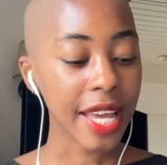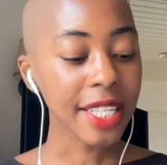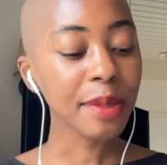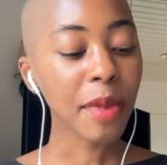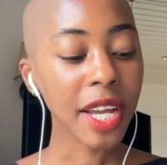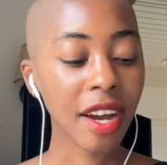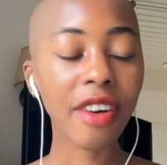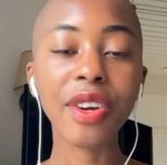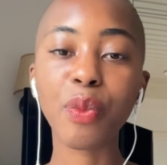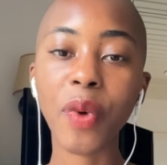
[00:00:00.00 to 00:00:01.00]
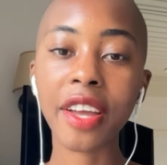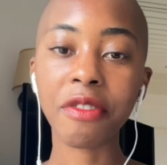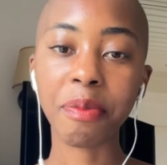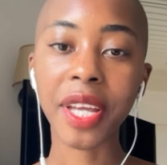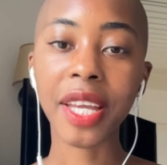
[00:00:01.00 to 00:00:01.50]
is my current way
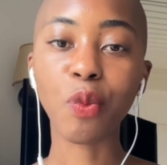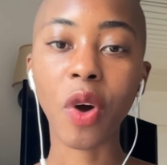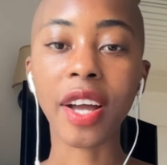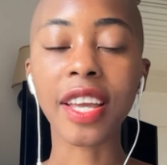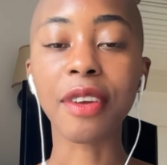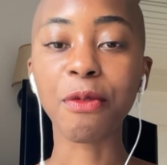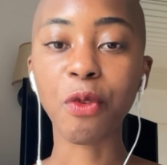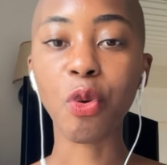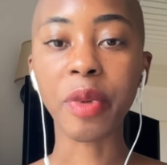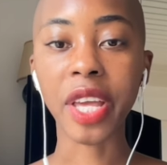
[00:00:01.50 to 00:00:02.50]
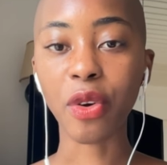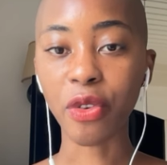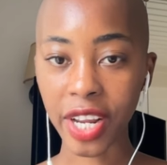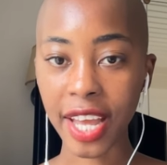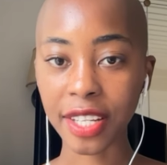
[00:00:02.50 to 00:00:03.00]
of being working for me
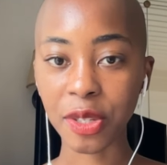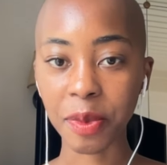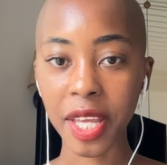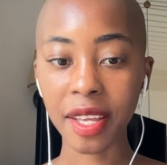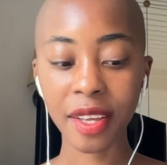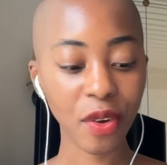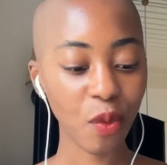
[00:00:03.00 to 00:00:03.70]
or against me?